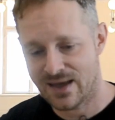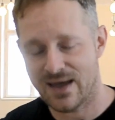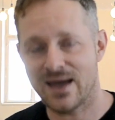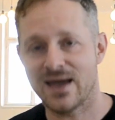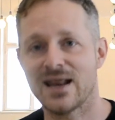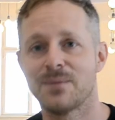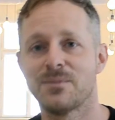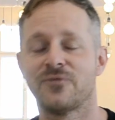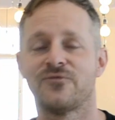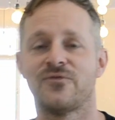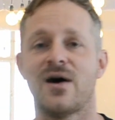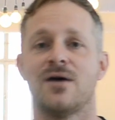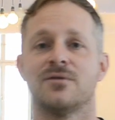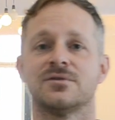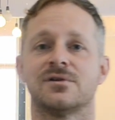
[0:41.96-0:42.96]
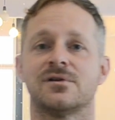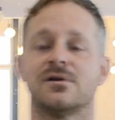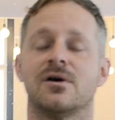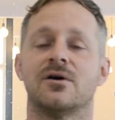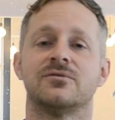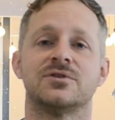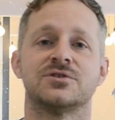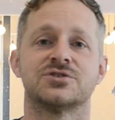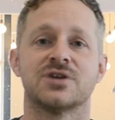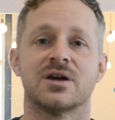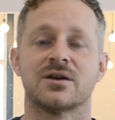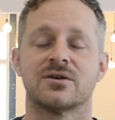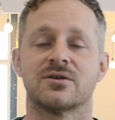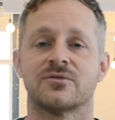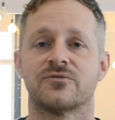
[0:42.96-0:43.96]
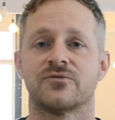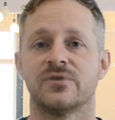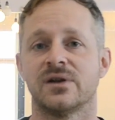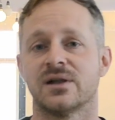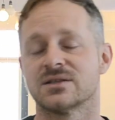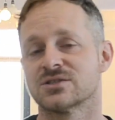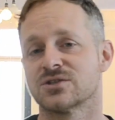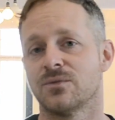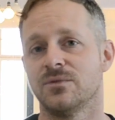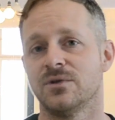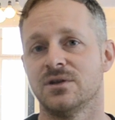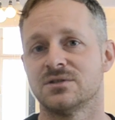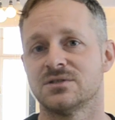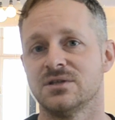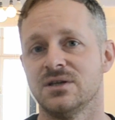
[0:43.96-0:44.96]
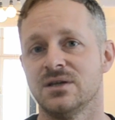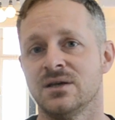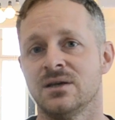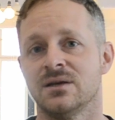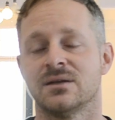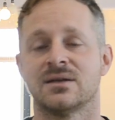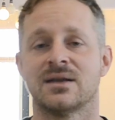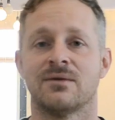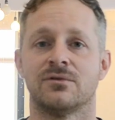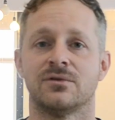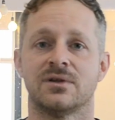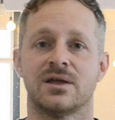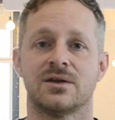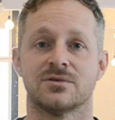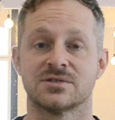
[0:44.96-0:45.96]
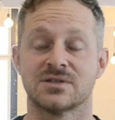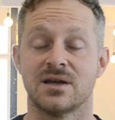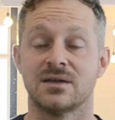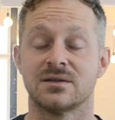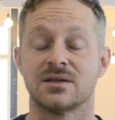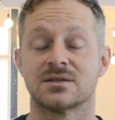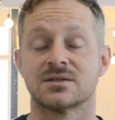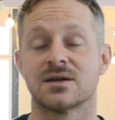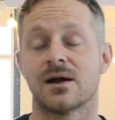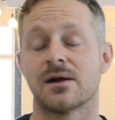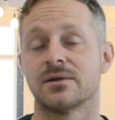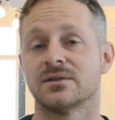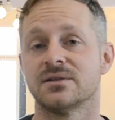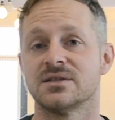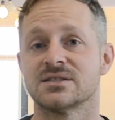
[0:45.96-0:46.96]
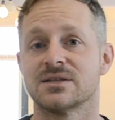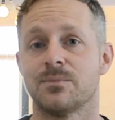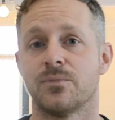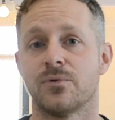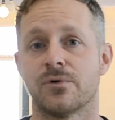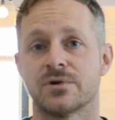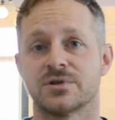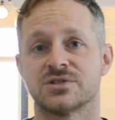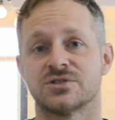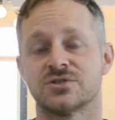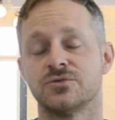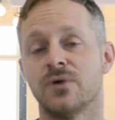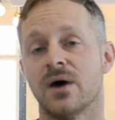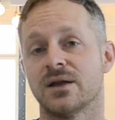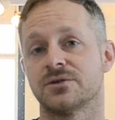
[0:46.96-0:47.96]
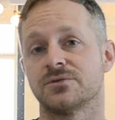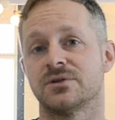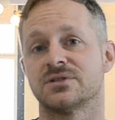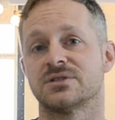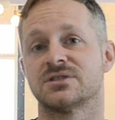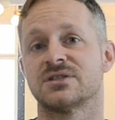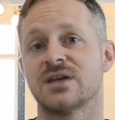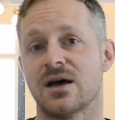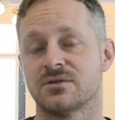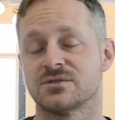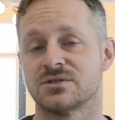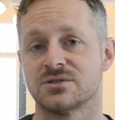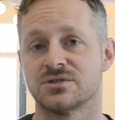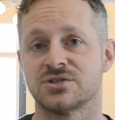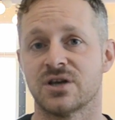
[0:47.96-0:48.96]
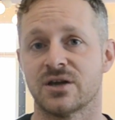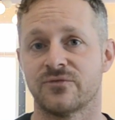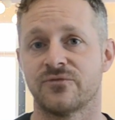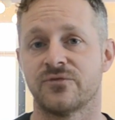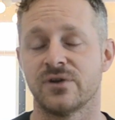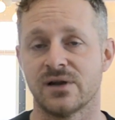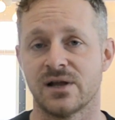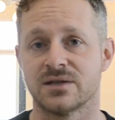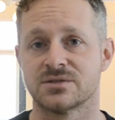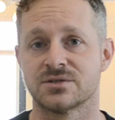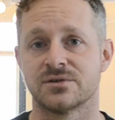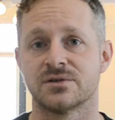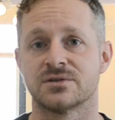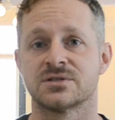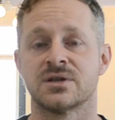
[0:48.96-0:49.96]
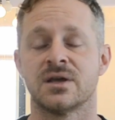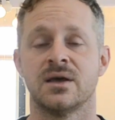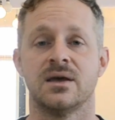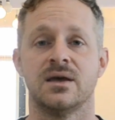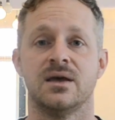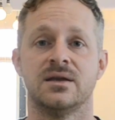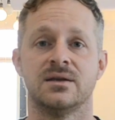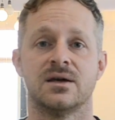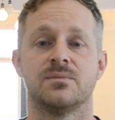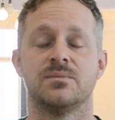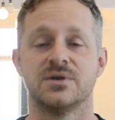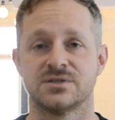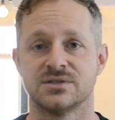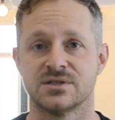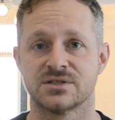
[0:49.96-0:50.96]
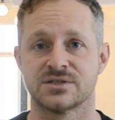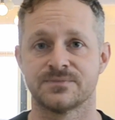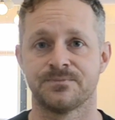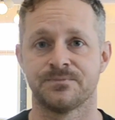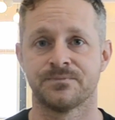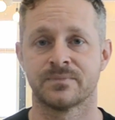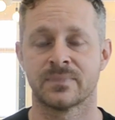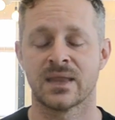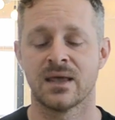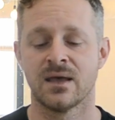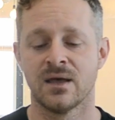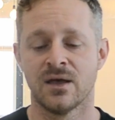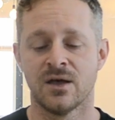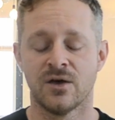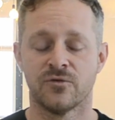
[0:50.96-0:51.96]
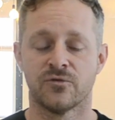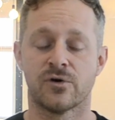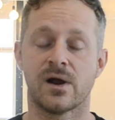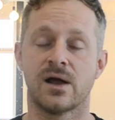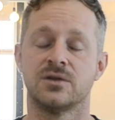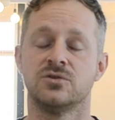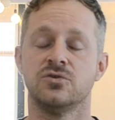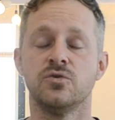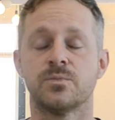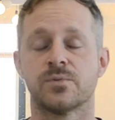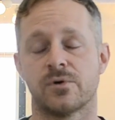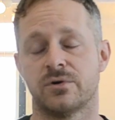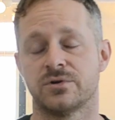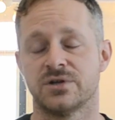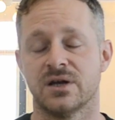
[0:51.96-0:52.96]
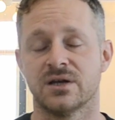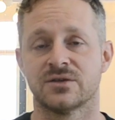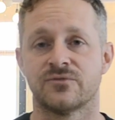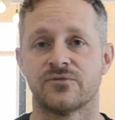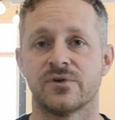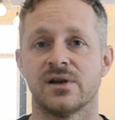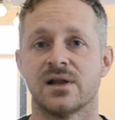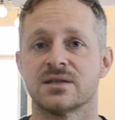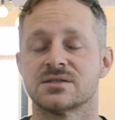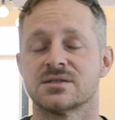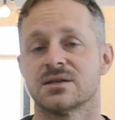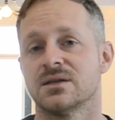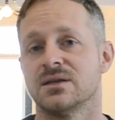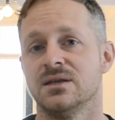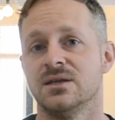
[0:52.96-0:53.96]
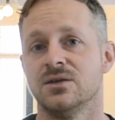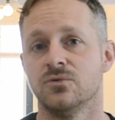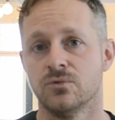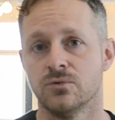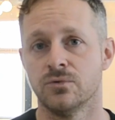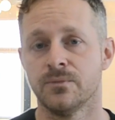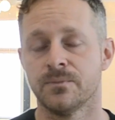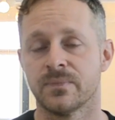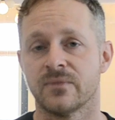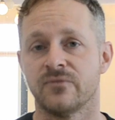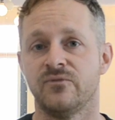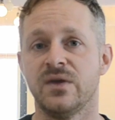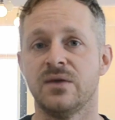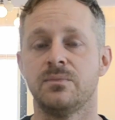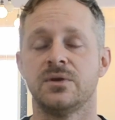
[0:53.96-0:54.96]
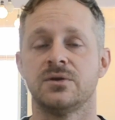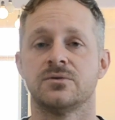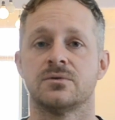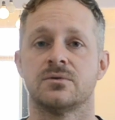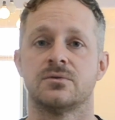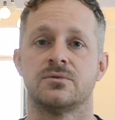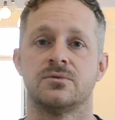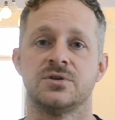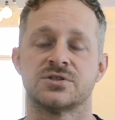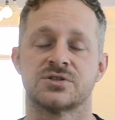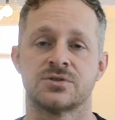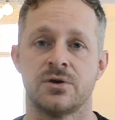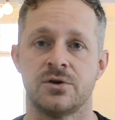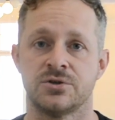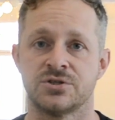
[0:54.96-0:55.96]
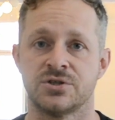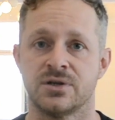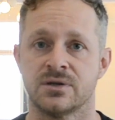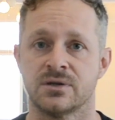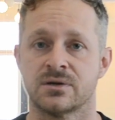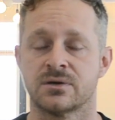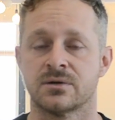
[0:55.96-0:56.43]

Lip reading: And I'm a founder of the Czech freelance community Na Volné Noze that currently supports 200,000 Czech freelancers in their business. For our new project, Freelancing EU, we've been researching